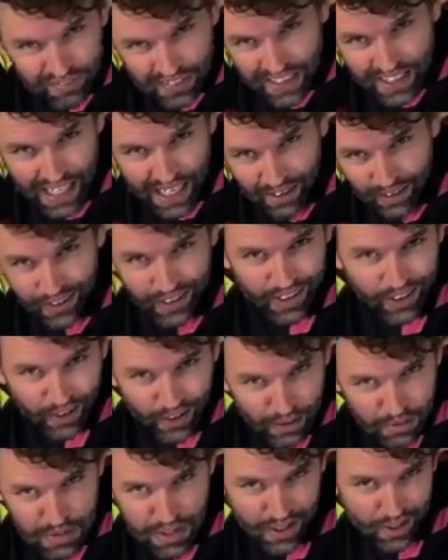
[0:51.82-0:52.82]
An hour ago
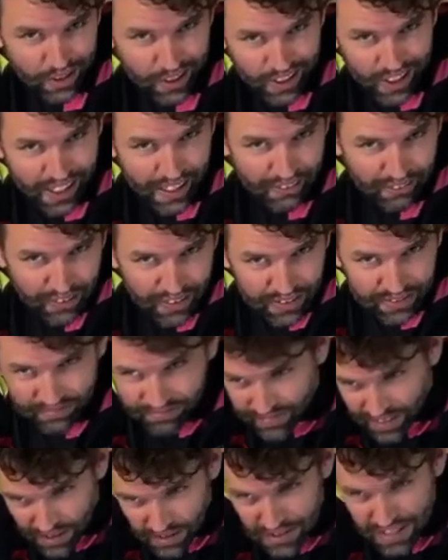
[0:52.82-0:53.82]
I wasn't going live and I